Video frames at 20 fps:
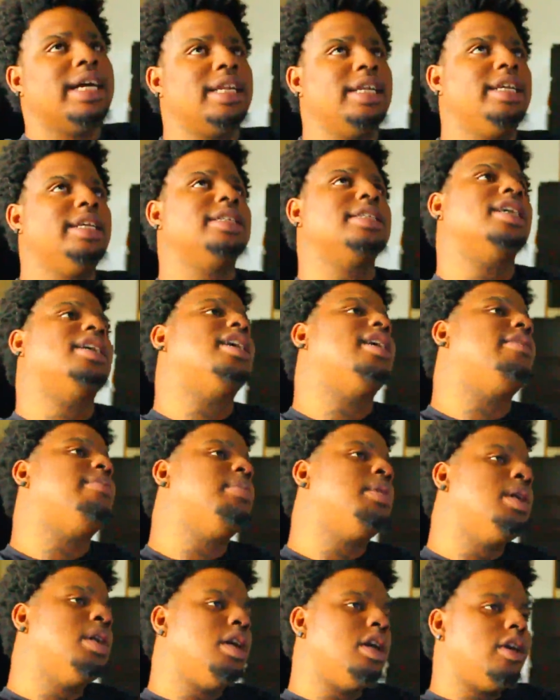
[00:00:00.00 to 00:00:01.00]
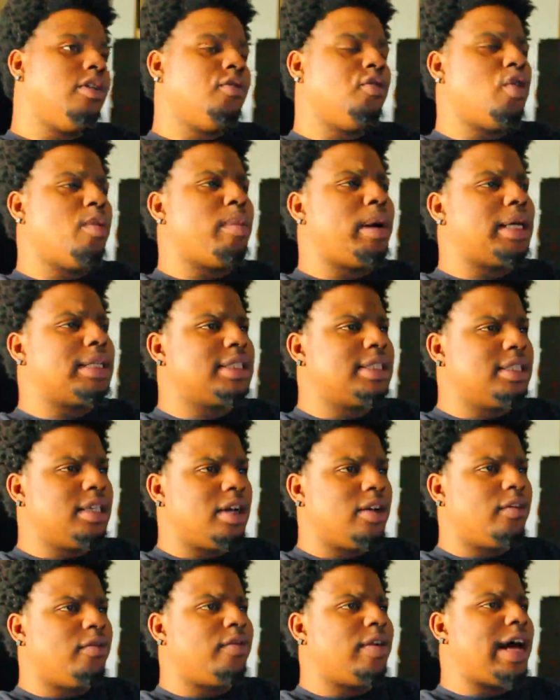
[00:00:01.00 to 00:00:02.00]
I need time for
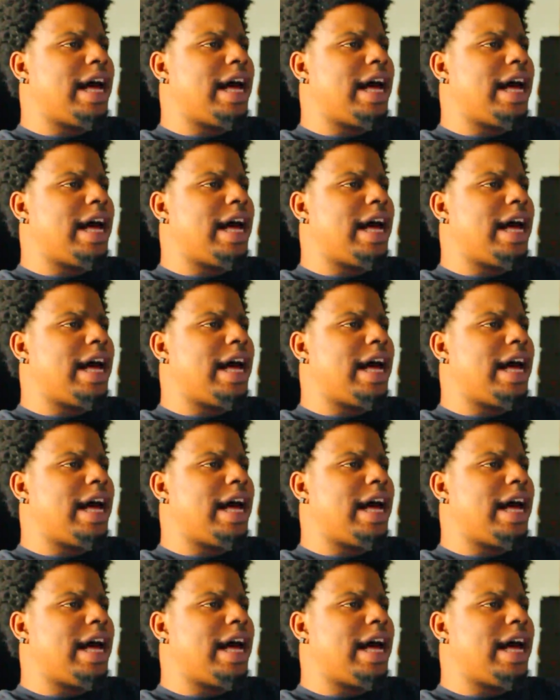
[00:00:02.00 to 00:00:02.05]
myself.